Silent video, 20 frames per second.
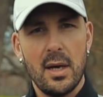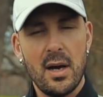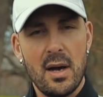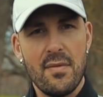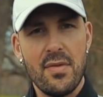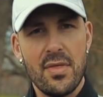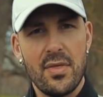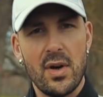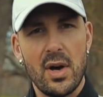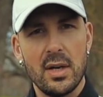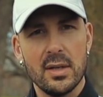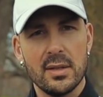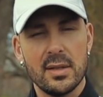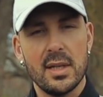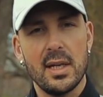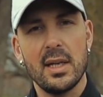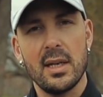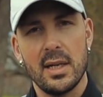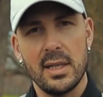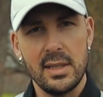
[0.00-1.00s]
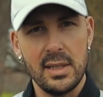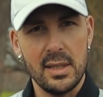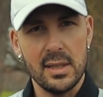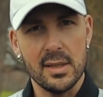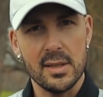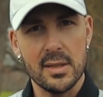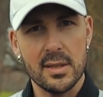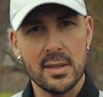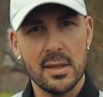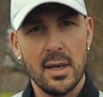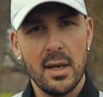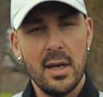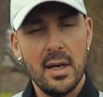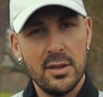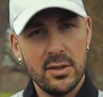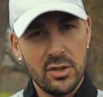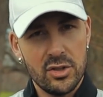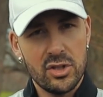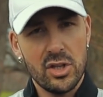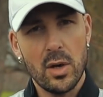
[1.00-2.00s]
of thought and ideas
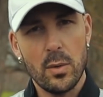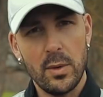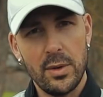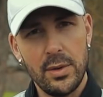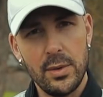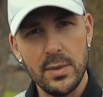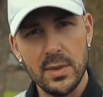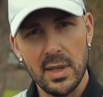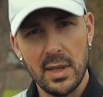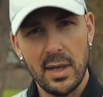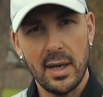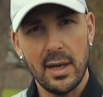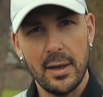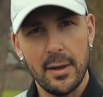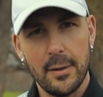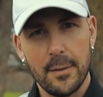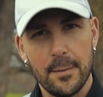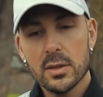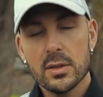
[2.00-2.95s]
to share with you today.